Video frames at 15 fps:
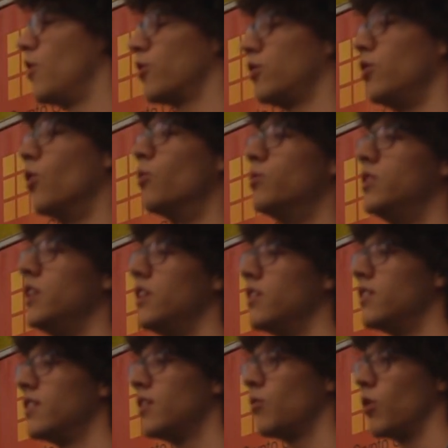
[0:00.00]
not know
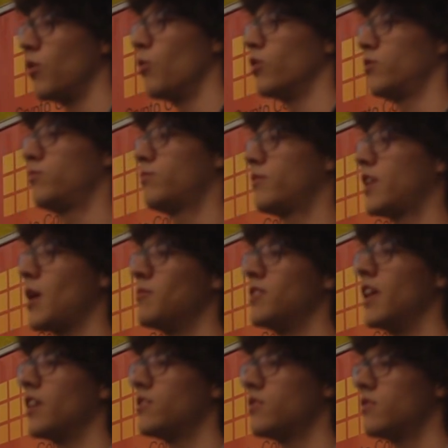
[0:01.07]
what comes
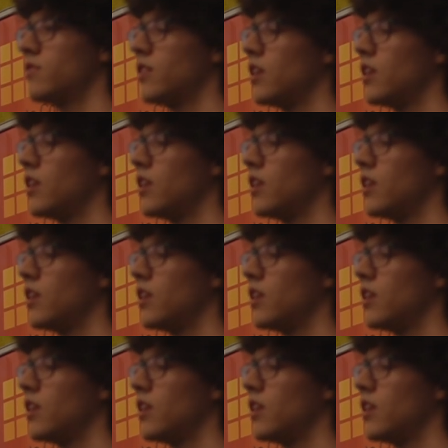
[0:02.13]
next.